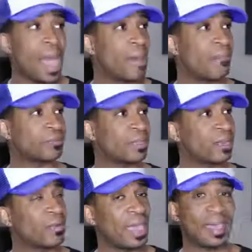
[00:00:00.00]
I'm wondering,
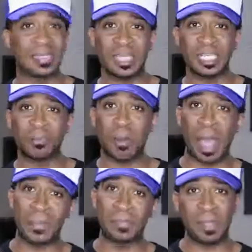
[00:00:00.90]
like, okay, is this
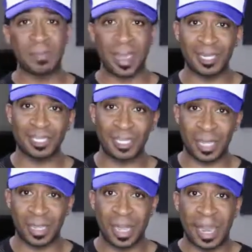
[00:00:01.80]
promise be made
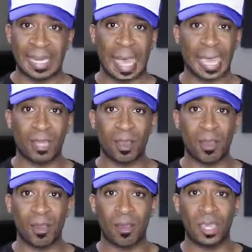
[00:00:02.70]
chick, like,
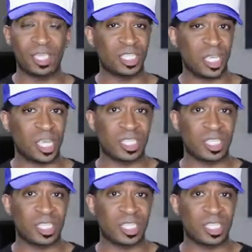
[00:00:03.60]
is she a